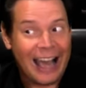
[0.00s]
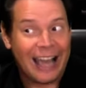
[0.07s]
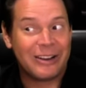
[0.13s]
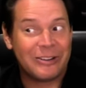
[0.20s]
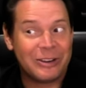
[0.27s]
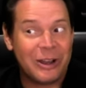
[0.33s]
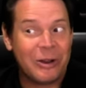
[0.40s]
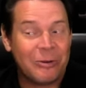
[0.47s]
I
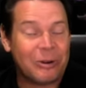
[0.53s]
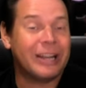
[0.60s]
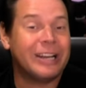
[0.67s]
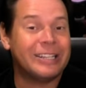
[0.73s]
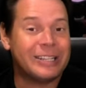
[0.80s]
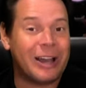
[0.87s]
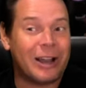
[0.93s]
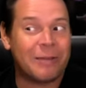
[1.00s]
don't know. We're
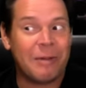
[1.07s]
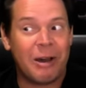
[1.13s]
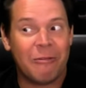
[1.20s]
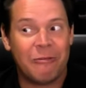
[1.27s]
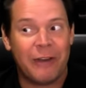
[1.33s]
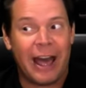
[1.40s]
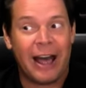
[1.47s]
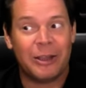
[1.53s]
going to talk
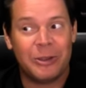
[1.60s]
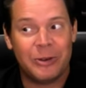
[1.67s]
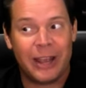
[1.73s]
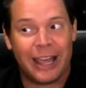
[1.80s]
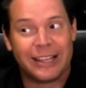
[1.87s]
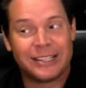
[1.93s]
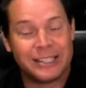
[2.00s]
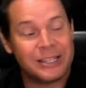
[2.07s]
about value
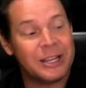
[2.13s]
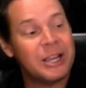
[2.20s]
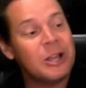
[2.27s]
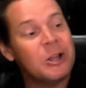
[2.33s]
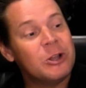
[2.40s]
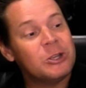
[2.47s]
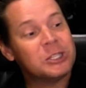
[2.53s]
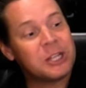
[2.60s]
next.
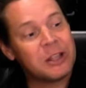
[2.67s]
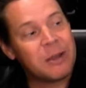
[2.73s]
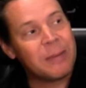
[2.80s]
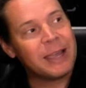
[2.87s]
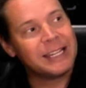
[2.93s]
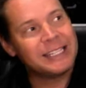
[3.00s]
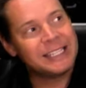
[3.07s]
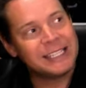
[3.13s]
So they
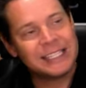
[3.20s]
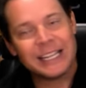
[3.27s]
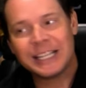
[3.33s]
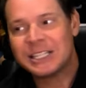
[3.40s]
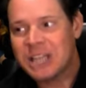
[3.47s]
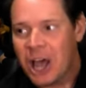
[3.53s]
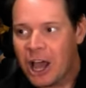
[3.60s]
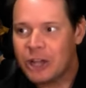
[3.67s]
made
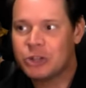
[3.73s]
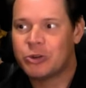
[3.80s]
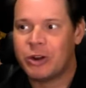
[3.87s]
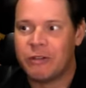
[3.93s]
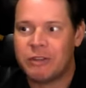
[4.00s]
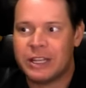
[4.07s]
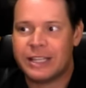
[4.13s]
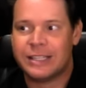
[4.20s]
600
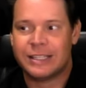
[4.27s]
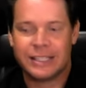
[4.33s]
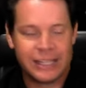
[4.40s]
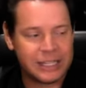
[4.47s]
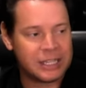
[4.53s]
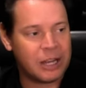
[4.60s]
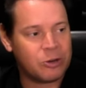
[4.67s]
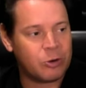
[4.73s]
of these,
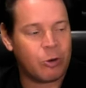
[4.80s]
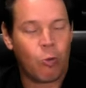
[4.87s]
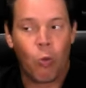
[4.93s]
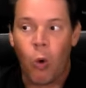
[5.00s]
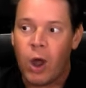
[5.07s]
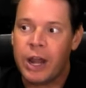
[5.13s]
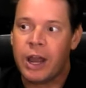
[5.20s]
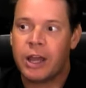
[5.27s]
600.
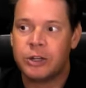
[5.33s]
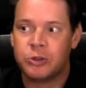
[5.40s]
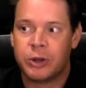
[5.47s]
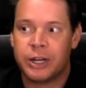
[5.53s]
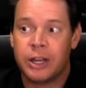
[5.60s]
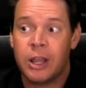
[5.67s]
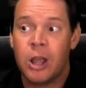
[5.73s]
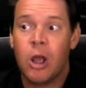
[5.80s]

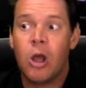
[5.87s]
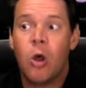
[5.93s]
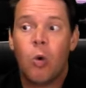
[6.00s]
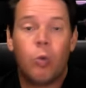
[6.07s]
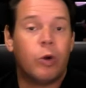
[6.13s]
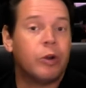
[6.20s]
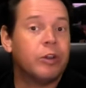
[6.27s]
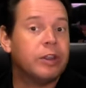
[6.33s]
100
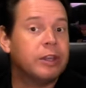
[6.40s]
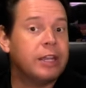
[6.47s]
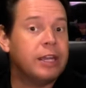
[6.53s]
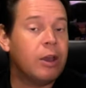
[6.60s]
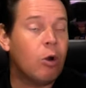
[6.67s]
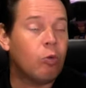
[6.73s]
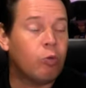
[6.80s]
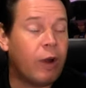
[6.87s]
were
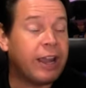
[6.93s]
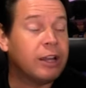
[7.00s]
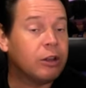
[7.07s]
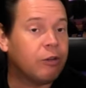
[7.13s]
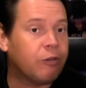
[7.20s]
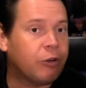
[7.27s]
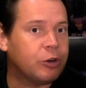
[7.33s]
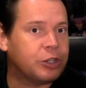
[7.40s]
the
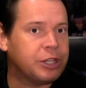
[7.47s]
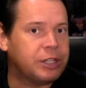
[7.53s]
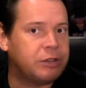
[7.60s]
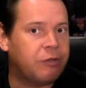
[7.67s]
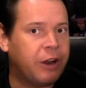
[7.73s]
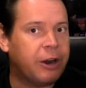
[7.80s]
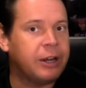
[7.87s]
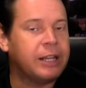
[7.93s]
regular versions,
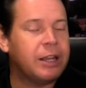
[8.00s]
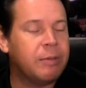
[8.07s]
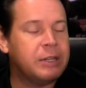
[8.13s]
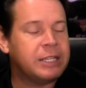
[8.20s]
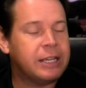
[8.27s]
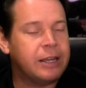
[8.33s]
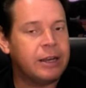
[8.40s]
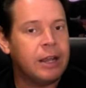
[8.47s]
very
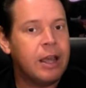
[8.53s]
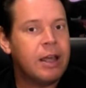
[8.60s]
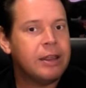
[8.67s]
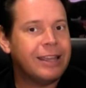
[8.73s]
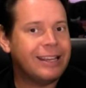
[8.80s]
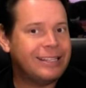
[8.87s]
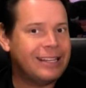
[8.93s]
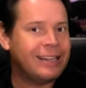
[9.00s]
limited.
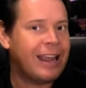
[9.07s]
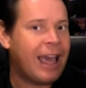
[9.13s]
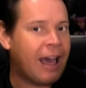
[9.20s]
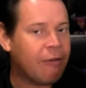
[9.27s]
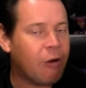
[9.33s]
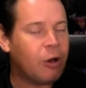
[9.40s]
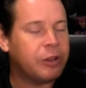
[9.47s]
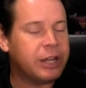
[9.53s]
They didn't
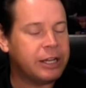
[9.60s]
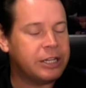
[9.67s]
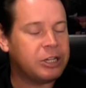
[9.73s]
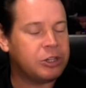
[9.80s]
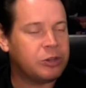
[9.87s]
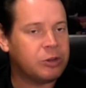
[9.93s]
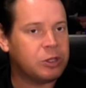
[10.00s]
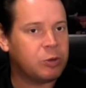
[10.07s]
have all the
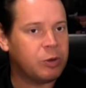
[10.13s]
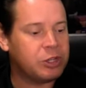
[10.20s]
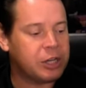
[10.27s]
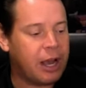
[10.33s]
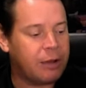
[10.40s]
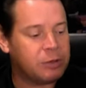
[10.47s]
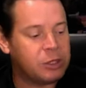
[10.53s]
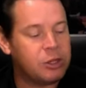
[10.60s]
additional
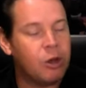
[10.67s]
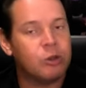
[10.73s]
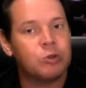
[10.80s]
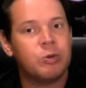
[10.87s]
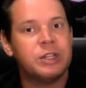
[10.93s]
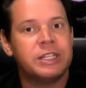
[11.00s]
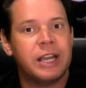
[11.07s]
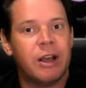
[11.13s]
switch-outs.
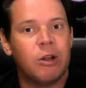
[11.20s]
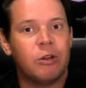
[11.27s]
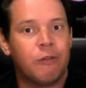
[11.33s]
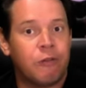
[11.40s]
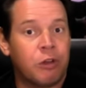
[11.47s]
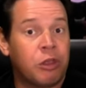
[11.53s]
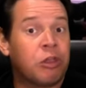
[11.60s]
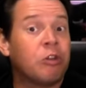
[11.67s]
Those
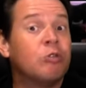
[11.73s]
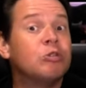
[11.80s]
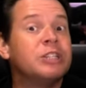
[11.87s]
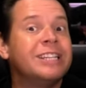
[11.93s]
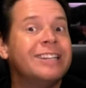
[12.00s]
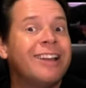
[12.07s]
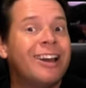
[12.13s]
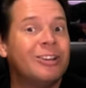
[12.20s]
retailed for
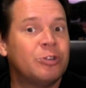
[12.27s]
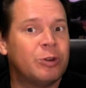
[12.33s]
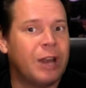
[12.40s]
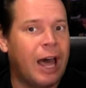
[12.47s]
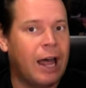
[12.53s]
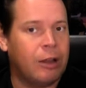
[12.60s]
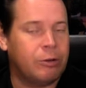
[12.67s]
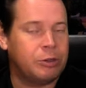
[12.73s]
$1,300,
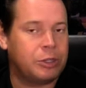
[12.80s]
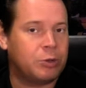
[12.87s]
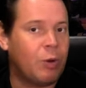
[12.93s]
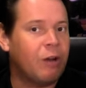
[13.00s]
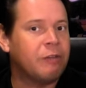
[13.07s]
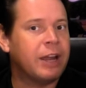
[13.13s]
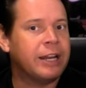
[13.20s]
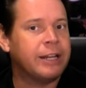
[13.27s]

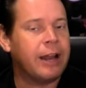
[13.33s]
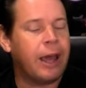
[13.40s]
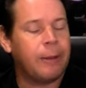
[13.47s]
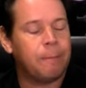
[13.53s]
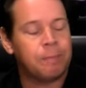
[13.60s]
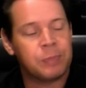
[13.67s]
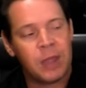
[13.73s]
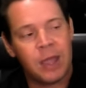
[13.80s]

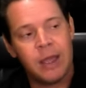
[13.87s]
$1,299.